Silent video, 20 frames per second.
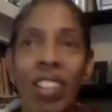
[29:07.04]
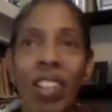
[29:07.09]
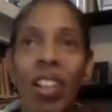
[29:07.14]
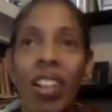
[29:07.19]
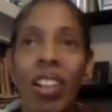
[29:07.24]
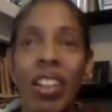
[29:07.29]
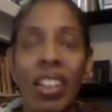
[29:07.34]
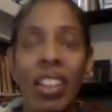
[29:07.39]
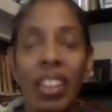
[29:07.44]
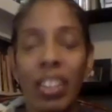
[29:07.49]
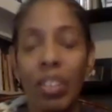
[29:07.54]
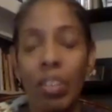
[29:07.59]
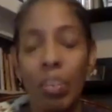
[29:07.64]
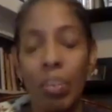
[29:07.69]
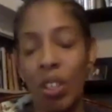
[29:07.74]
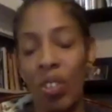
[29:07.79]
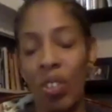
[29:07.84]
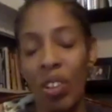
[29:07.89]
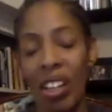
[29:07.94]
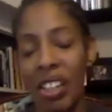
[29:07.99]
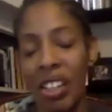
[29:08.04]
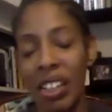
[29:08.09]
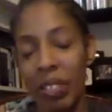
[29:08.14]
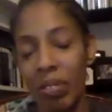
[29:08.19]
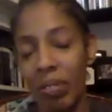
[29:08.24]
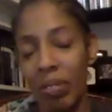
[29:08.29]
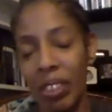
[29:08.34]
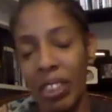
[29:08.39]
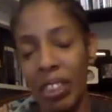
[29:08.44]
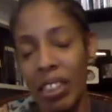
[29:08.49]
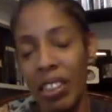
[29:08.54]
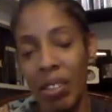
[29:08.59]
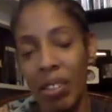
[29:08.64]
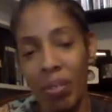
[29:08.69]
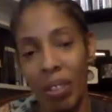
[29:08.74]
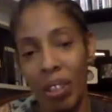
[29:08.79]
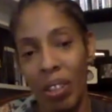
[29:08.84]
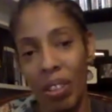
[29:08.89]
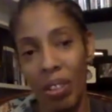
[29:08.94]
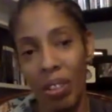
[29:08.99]
think it would be tragic if it ended
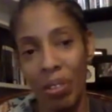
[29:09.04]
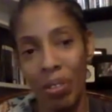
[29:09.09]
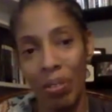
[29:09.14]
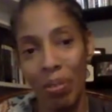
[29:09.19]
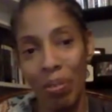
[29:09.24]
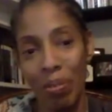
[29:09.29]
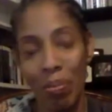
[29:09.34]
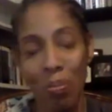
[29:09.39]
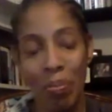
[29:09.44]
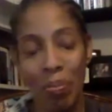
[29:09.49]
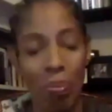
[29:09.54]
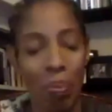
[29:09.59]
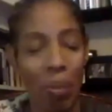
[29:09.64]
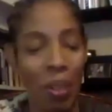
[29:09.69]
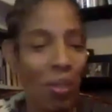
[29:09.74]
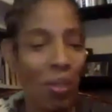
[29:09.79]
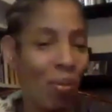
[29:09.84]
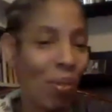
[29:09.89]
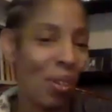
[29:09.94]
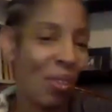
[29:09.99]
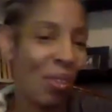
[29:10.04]
with you, but it won't.